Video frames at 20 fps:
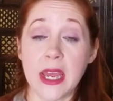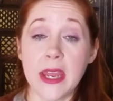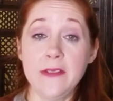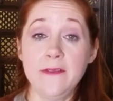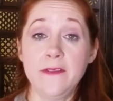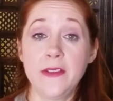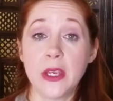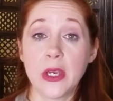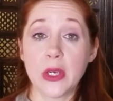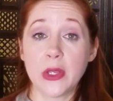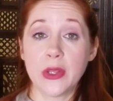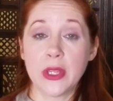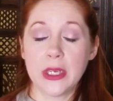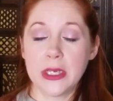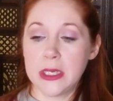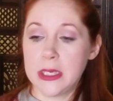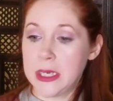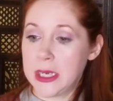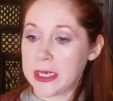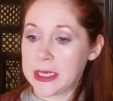I feel
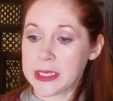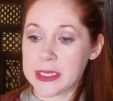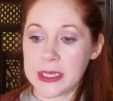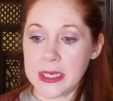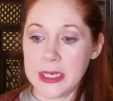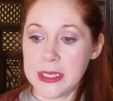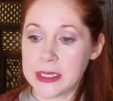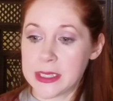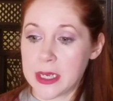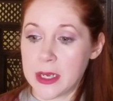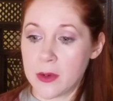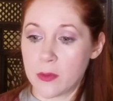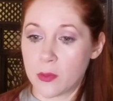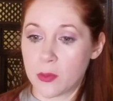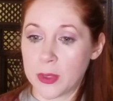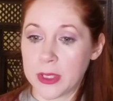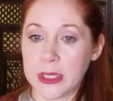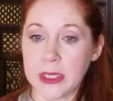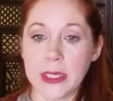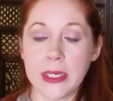that NYX is a
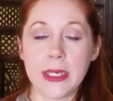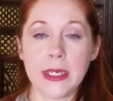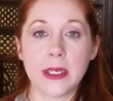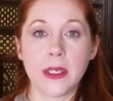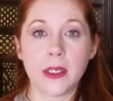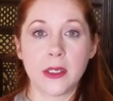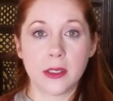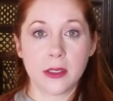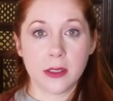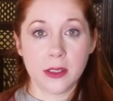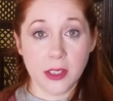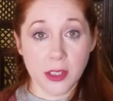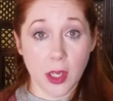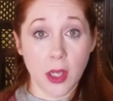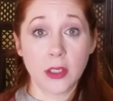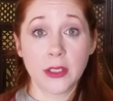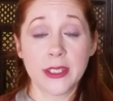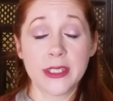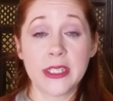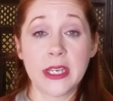really
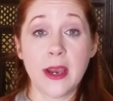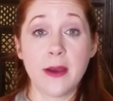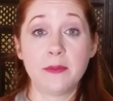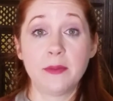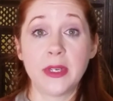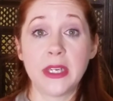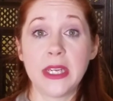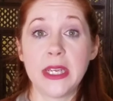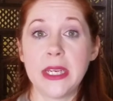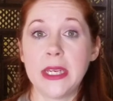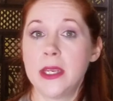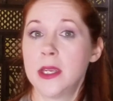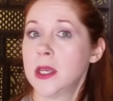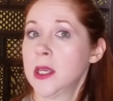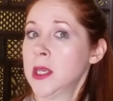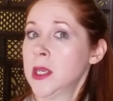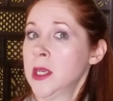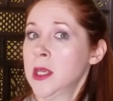solid company.